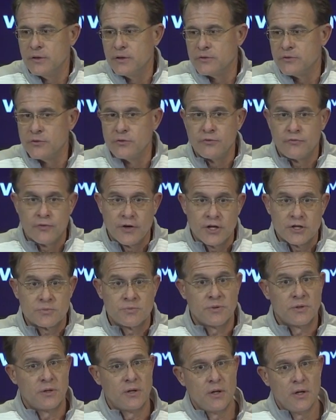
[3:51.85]
true
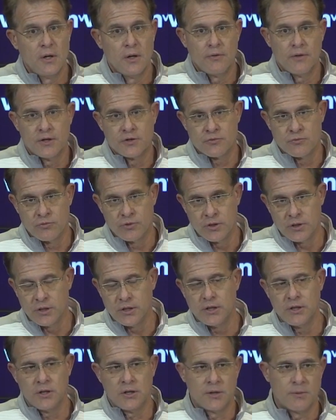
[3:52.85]
freshman that's
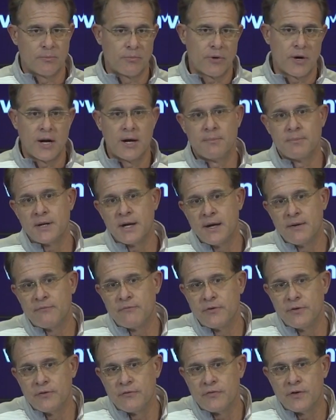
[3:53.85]
really in prime time
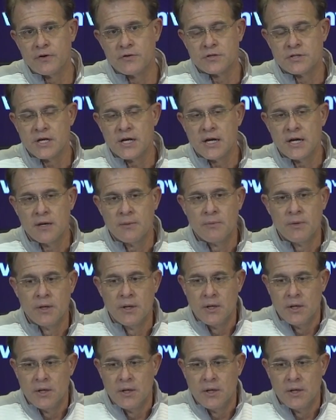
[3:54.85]
for the first time,